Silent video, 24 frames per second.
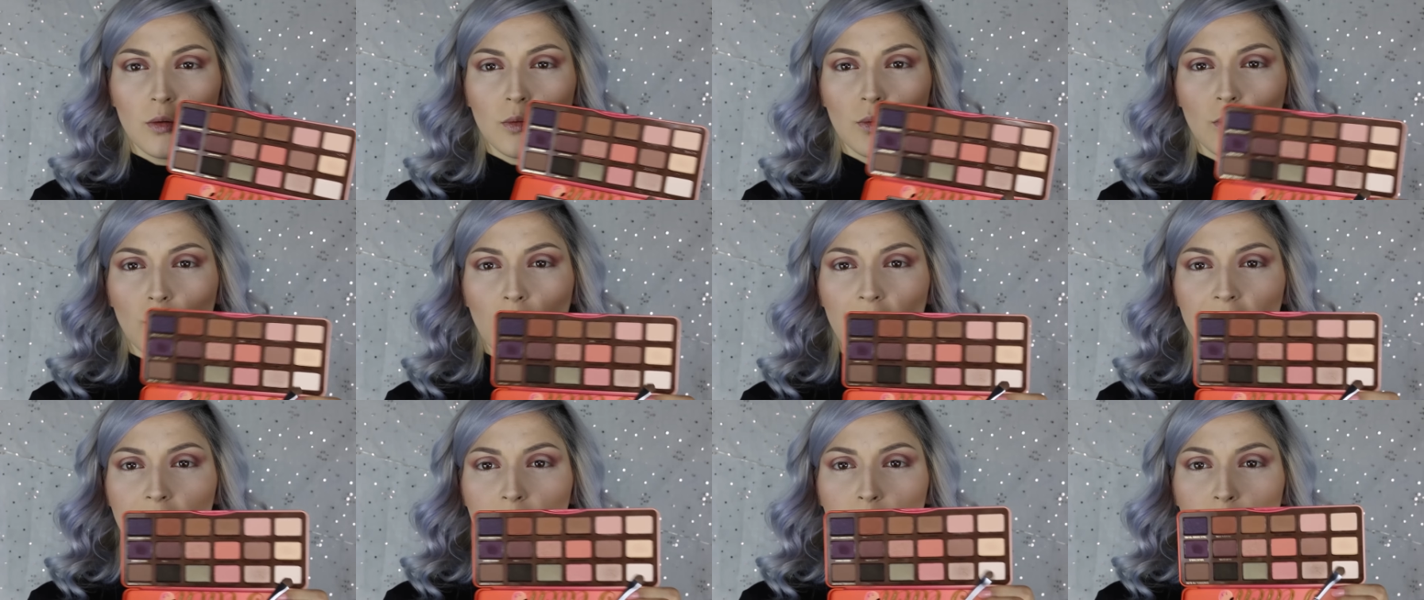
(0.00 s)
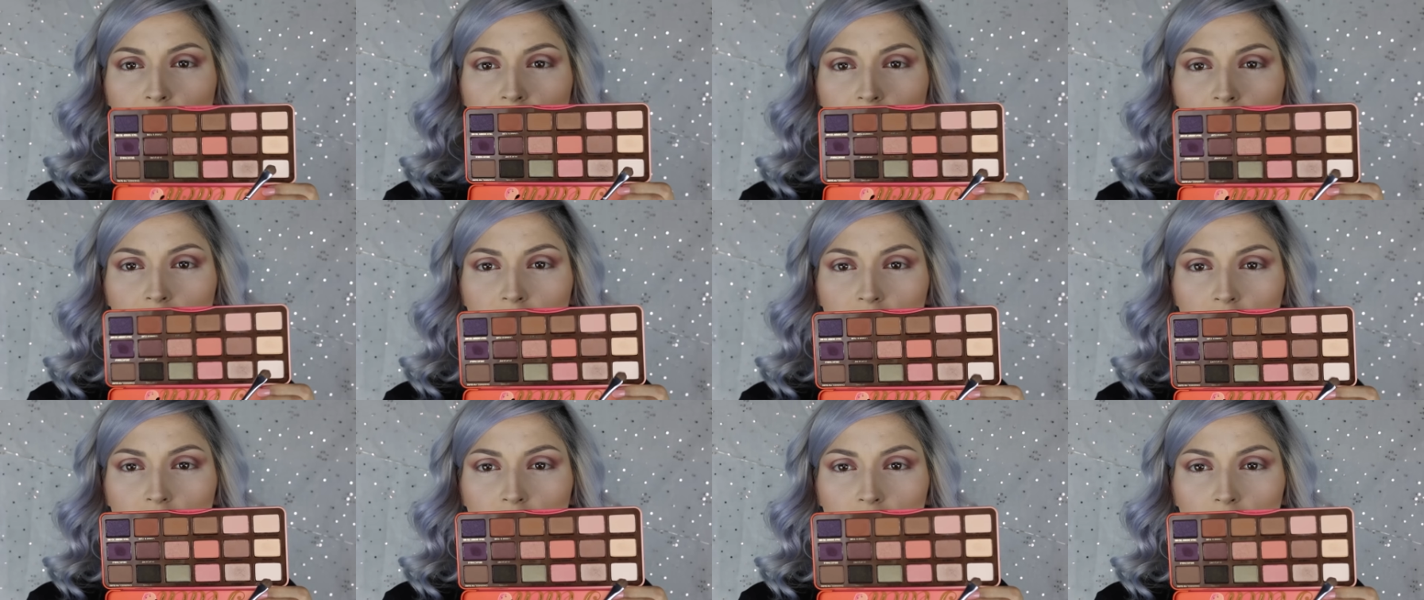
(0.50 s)
White
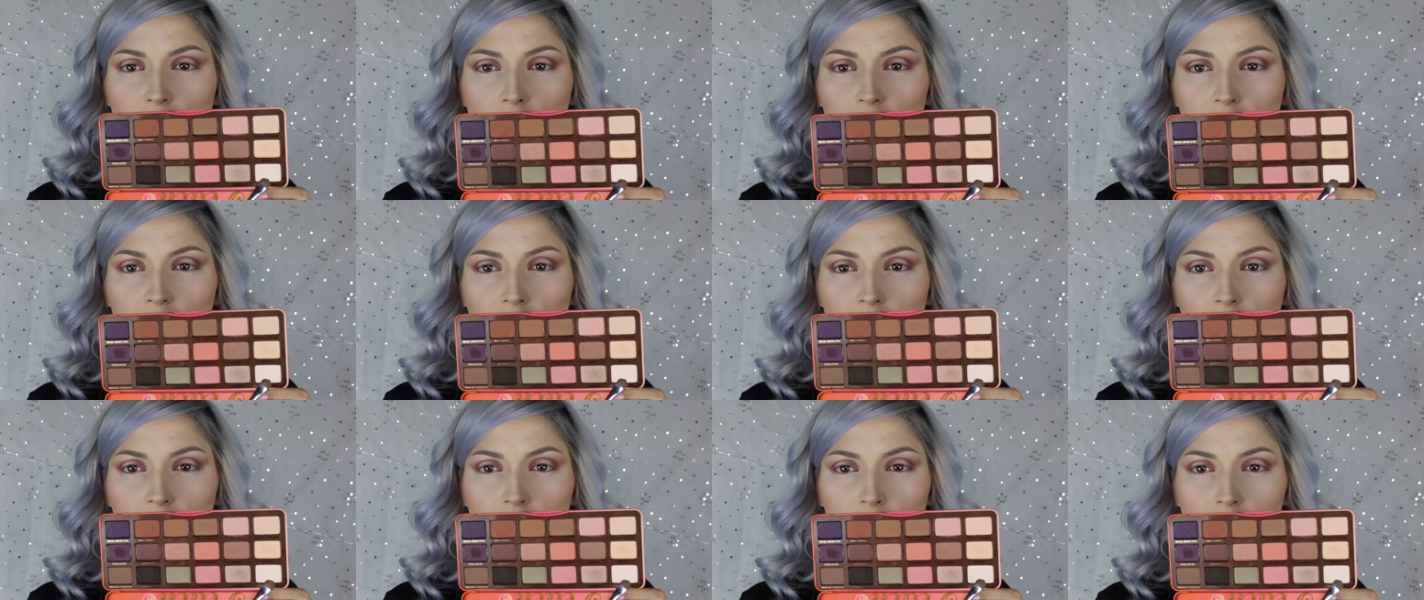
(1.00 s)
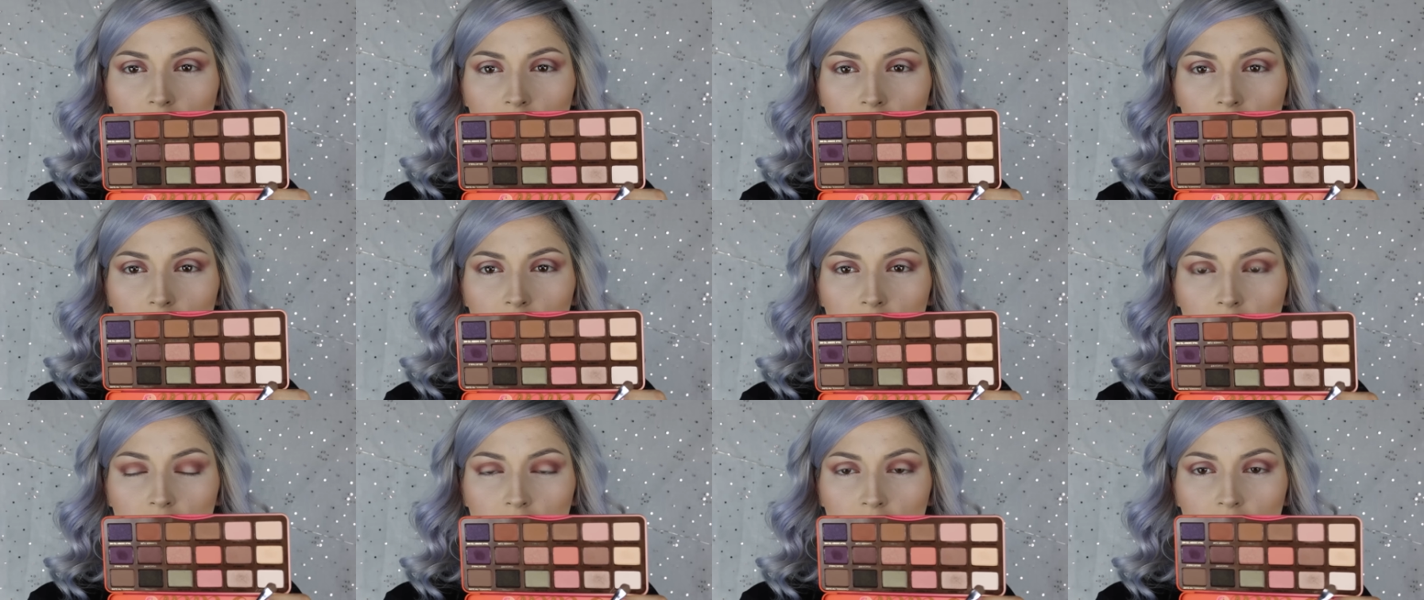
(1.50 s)
Peach right here. I'm
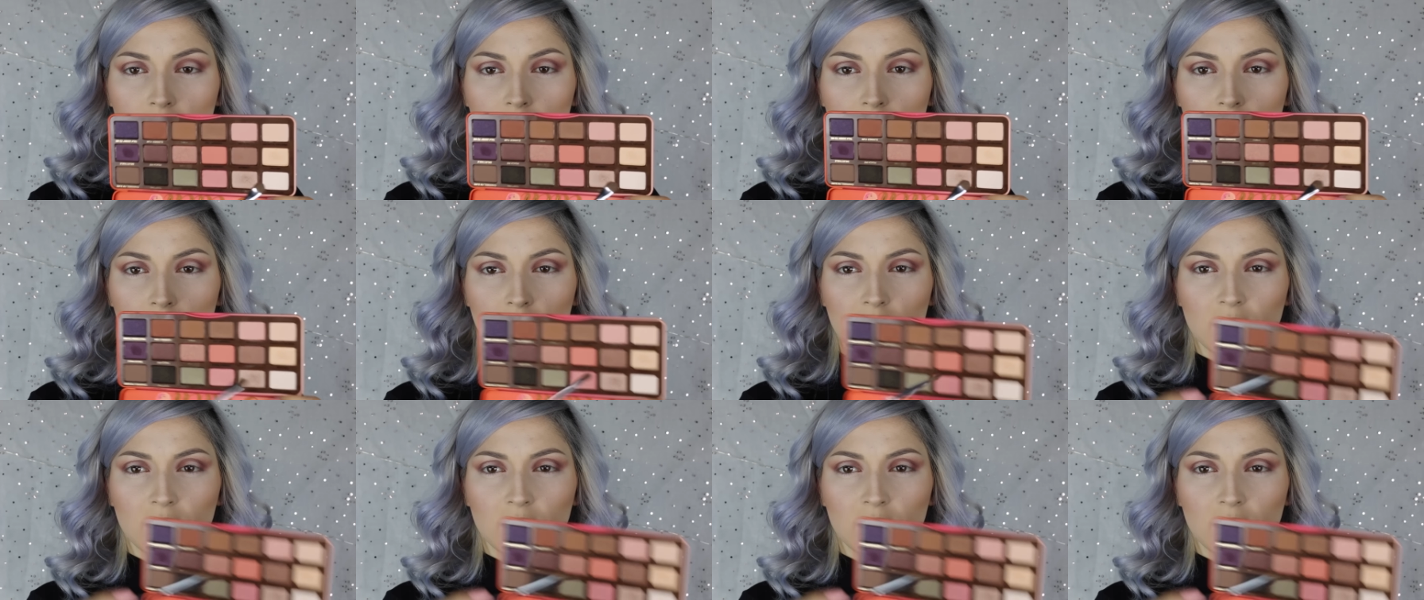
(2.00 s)
gonna